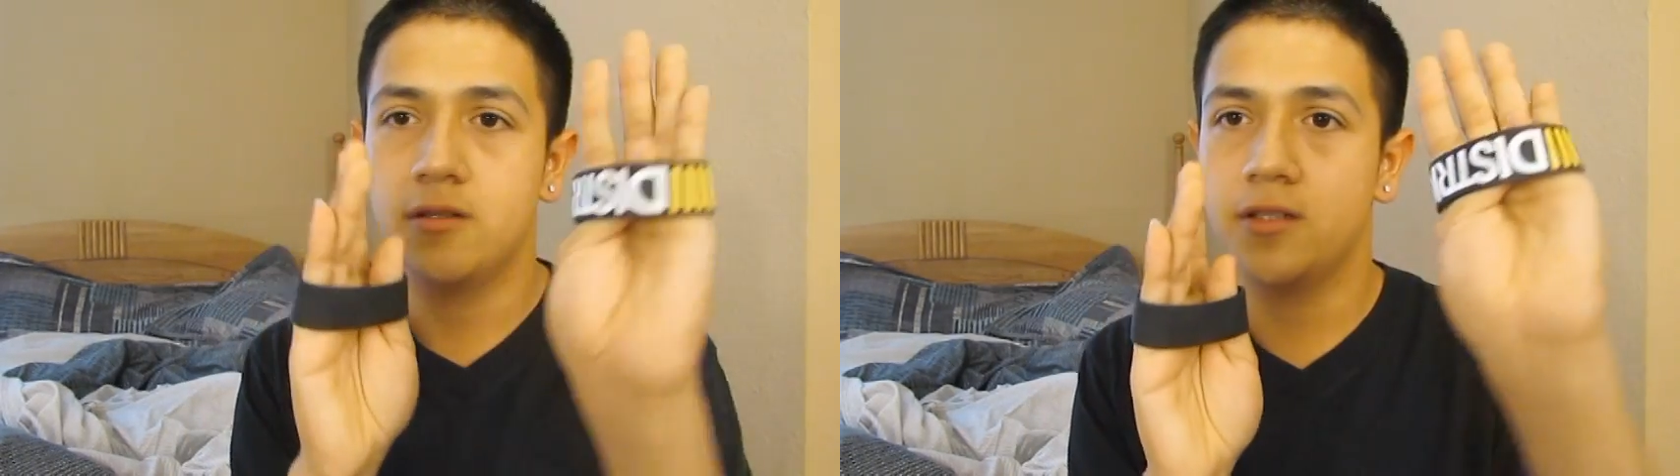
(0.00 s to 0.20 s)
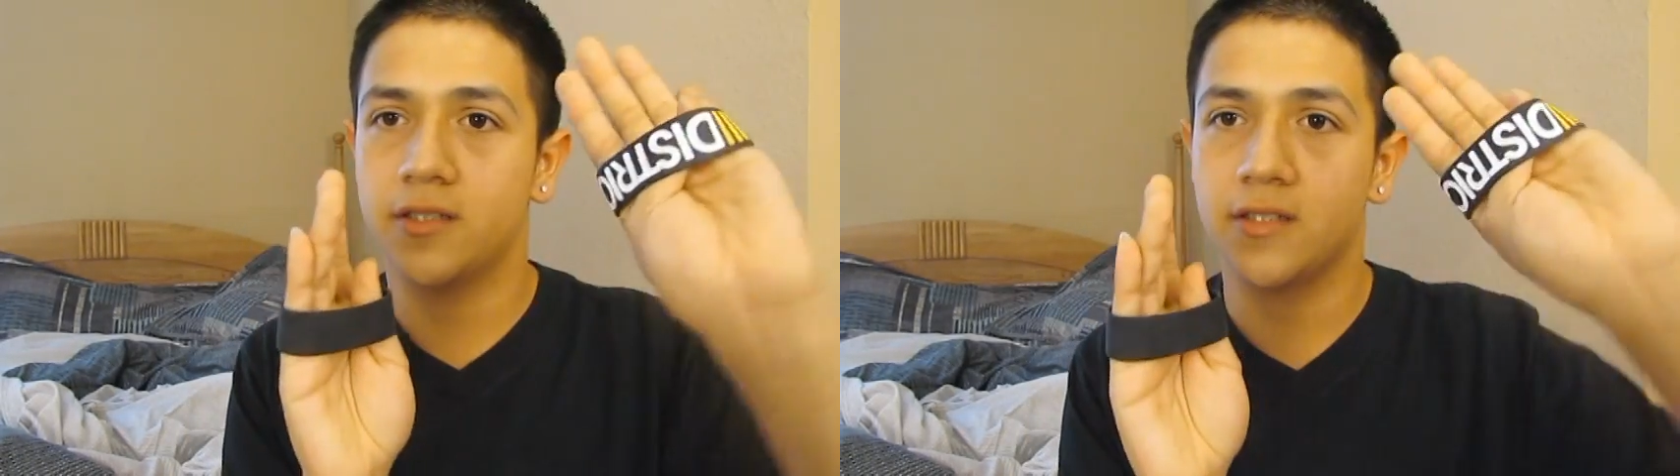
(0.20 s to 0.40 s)

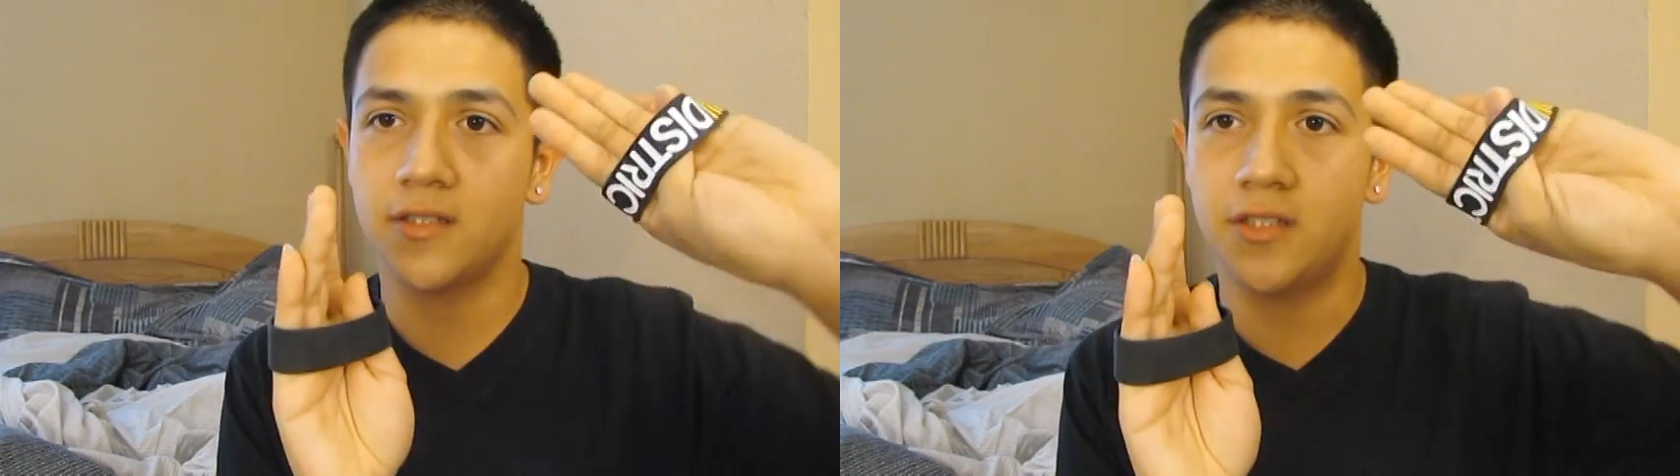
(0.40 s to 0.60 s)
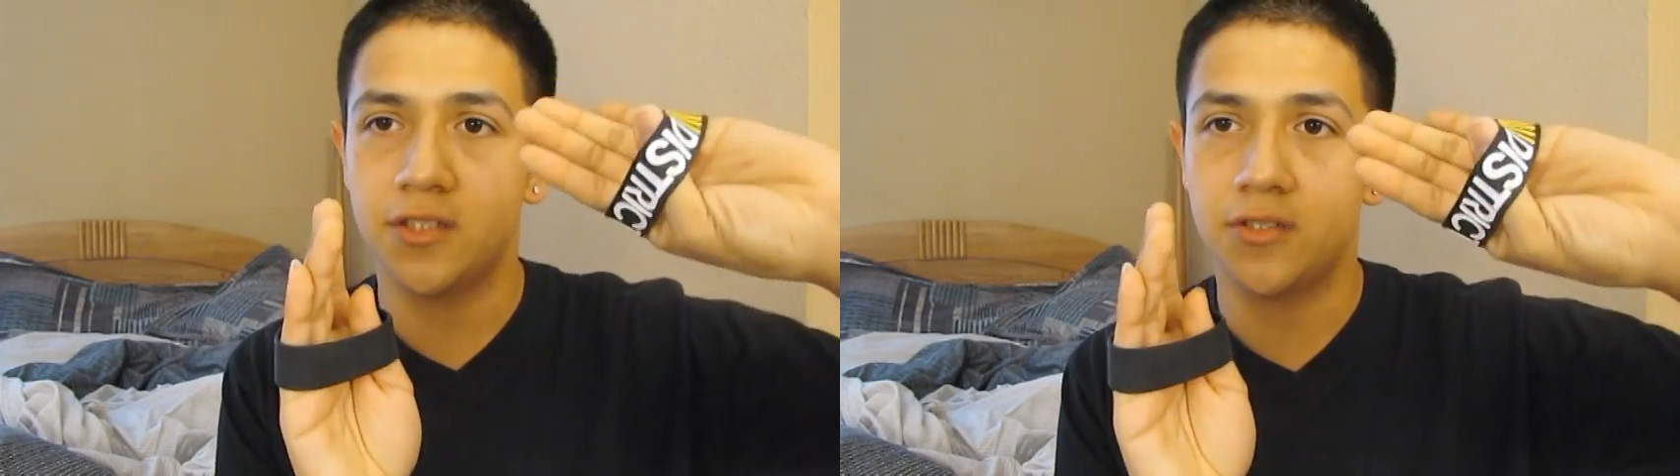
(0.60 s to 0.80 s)
This
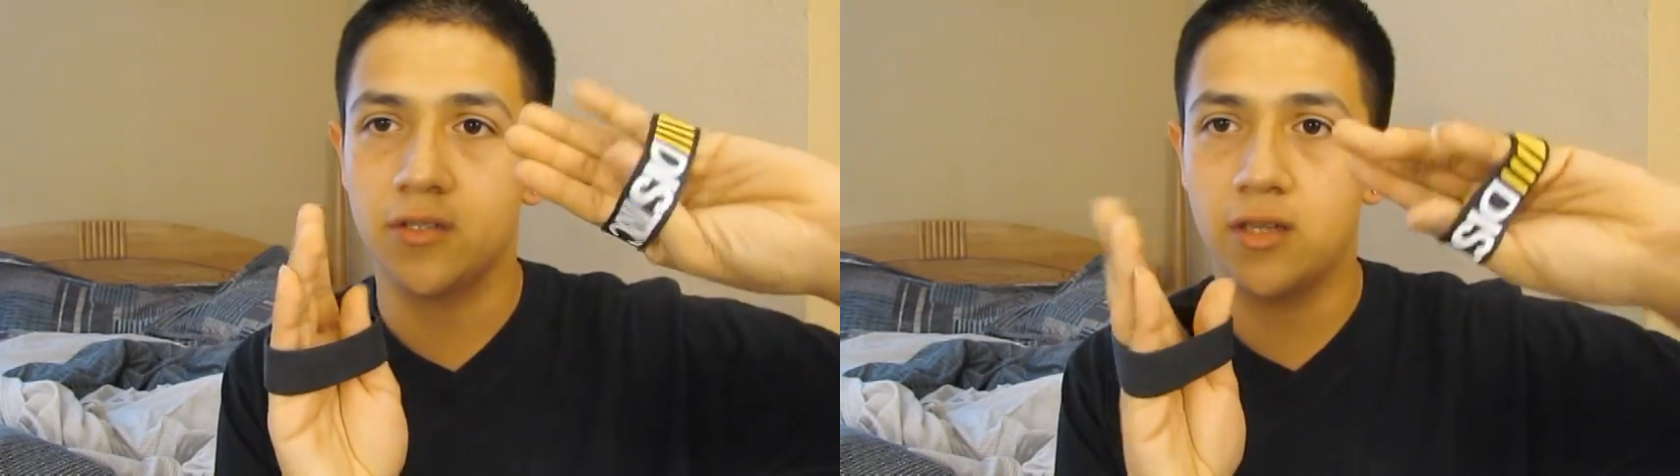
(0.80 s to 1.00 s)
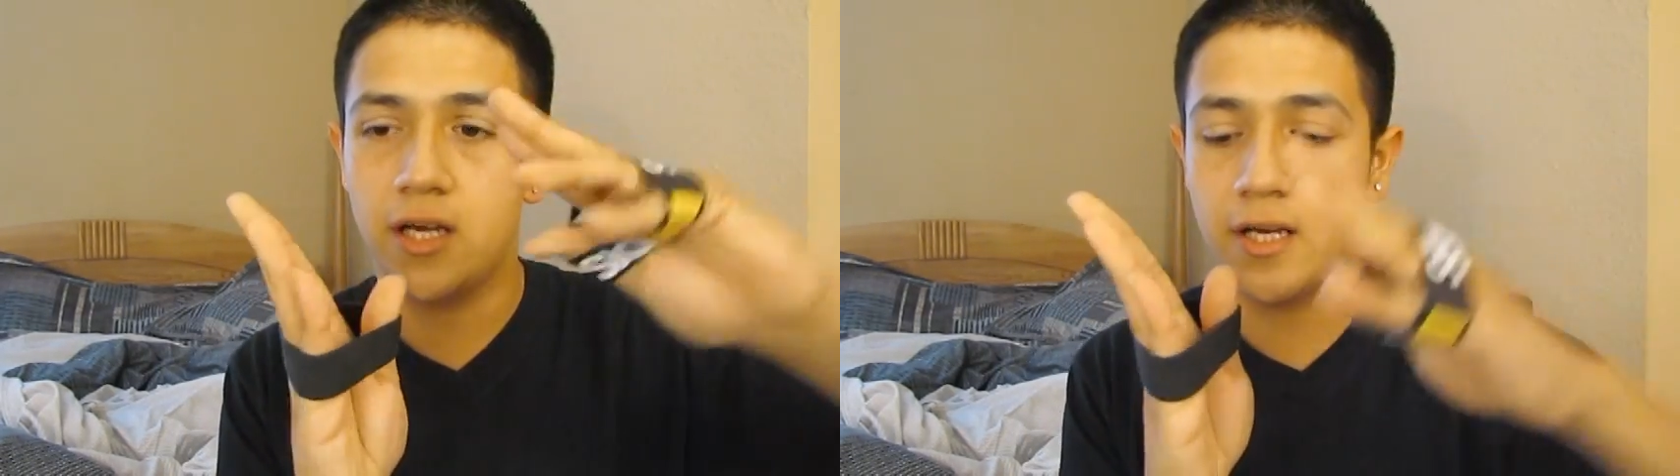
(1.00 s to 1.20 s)
is
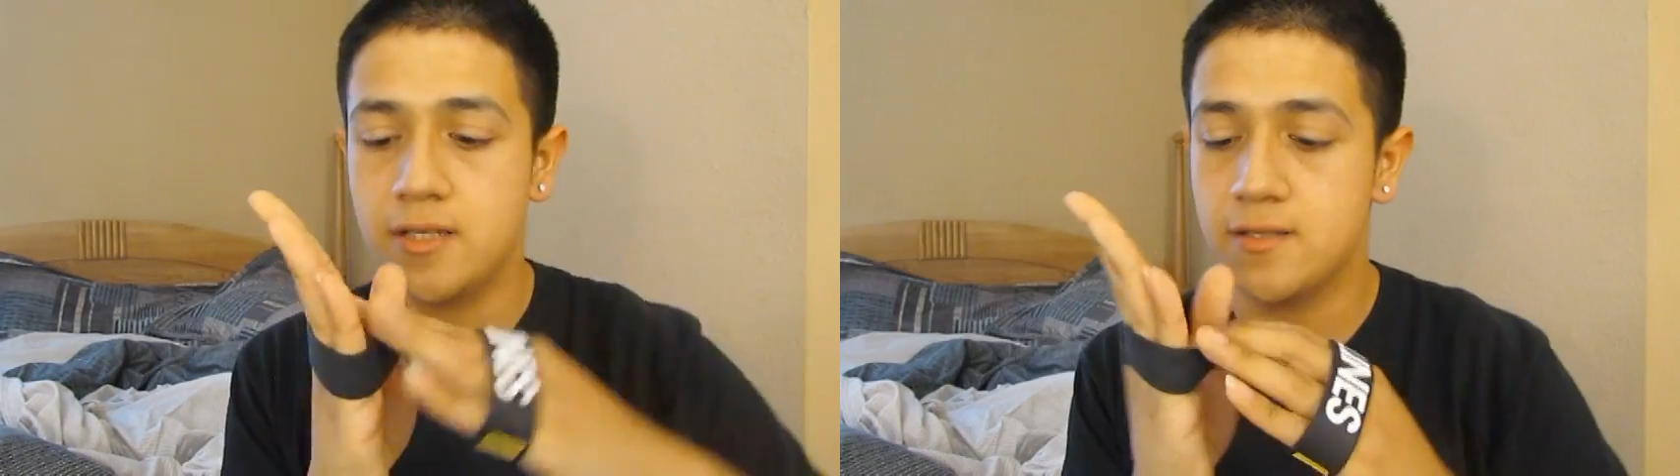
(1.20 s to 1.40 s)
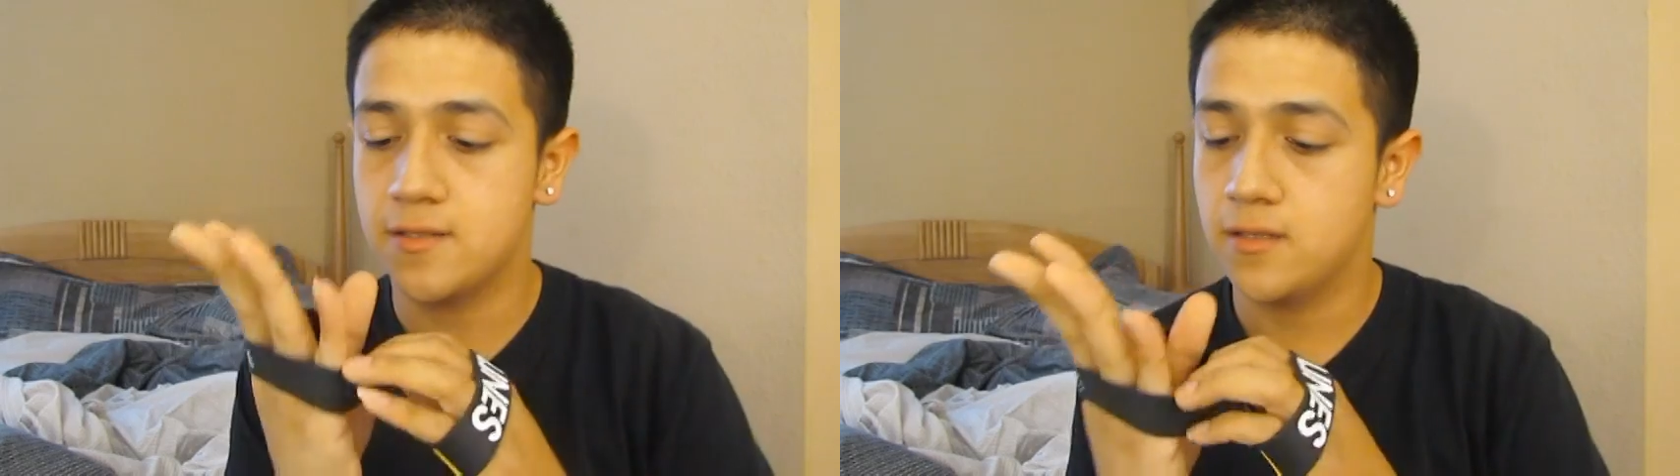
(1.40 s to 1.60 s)
District
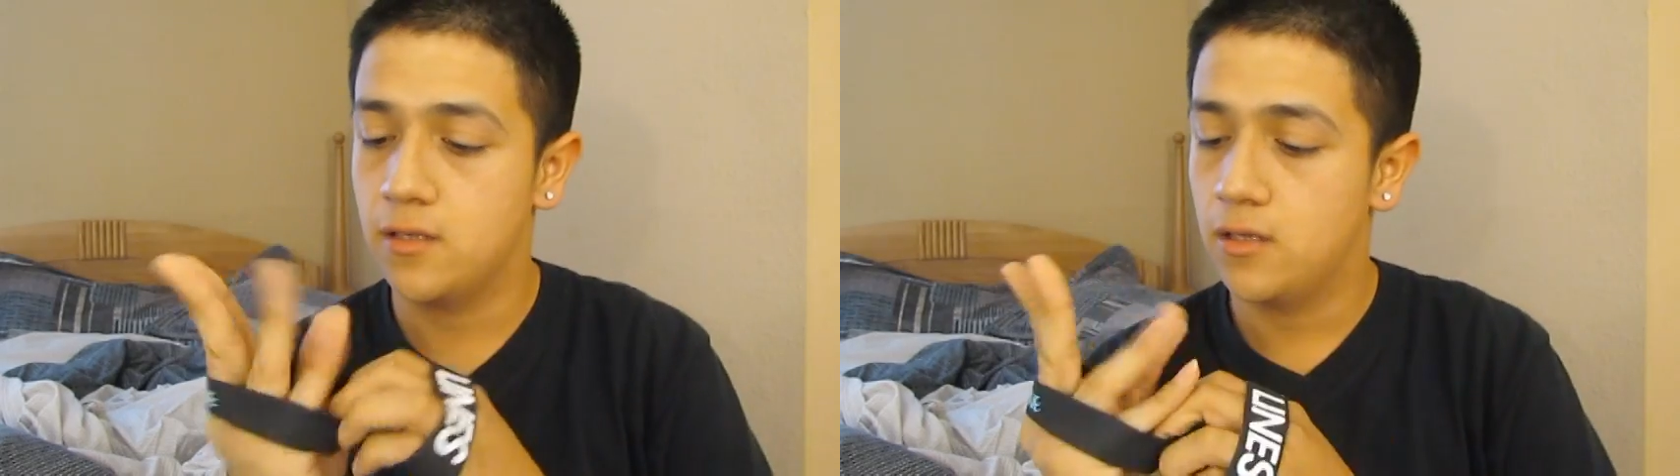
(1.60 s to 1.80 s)
Lines.